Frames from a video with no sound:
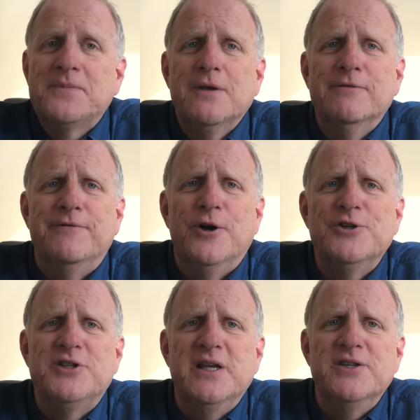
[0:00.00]

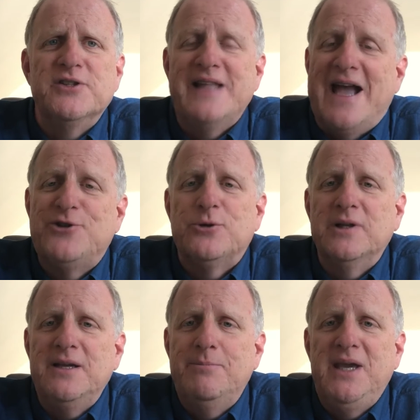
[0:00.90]
versus
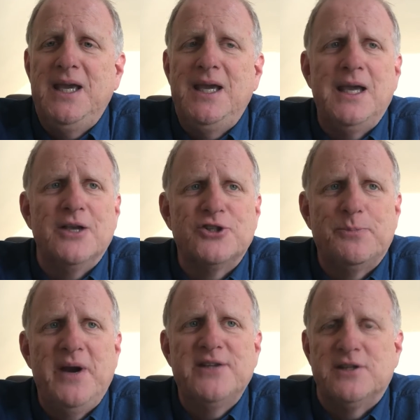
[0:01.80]
naturally being
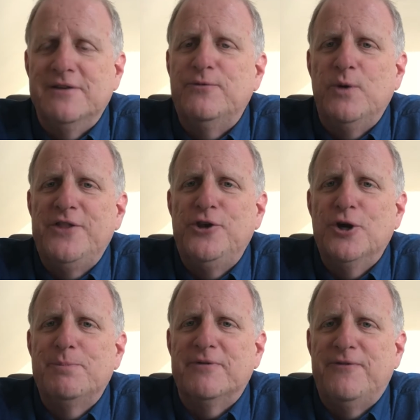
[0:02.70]
expressive with
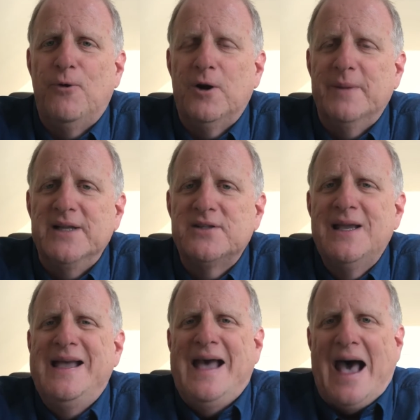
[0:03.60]
your performance.
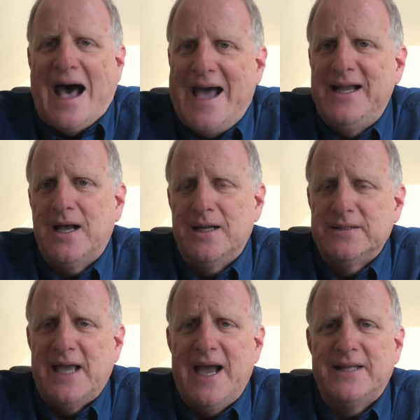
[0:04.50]
Eye
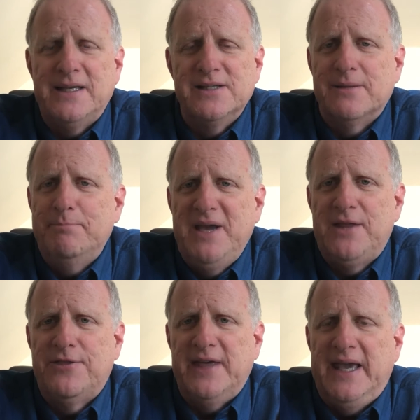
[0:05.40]
contact is a big
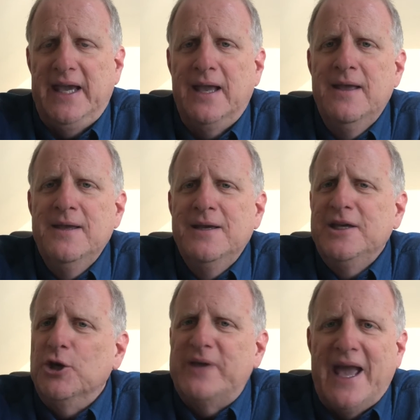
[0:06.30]
thing.
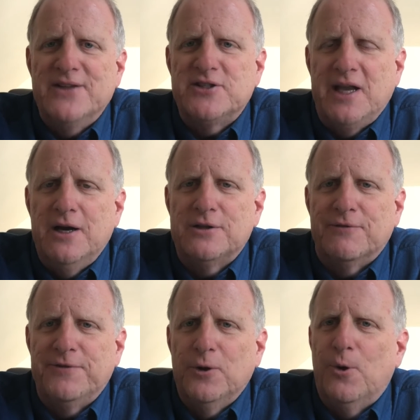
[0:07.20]
You can't stare at the
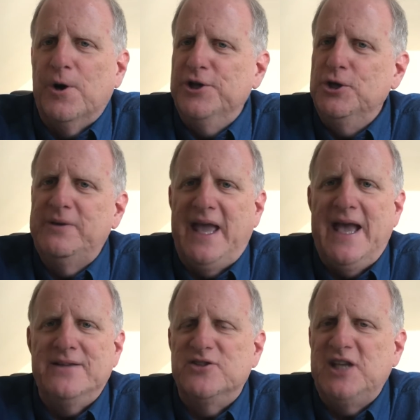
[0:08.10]
floor. You
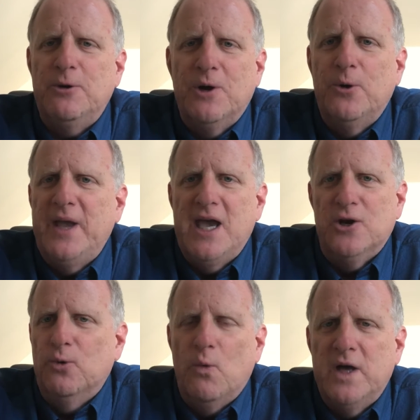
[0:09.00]
can't zero in
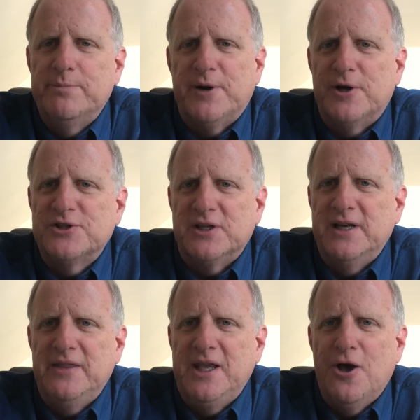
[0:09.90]
on one person
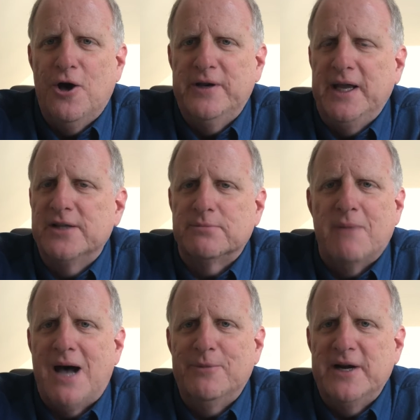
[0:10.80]
in the audience,
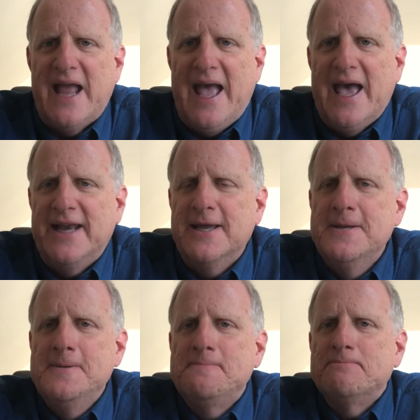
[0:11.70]
mom or dad.
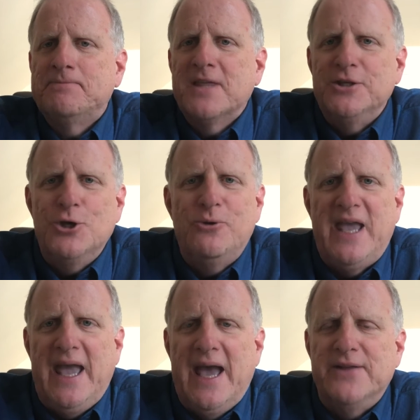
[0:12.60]
You
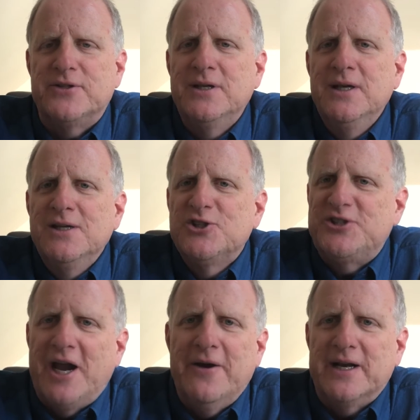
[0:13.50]
can't
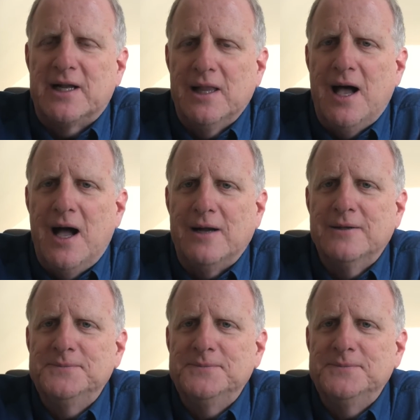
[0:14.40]
stare at a clock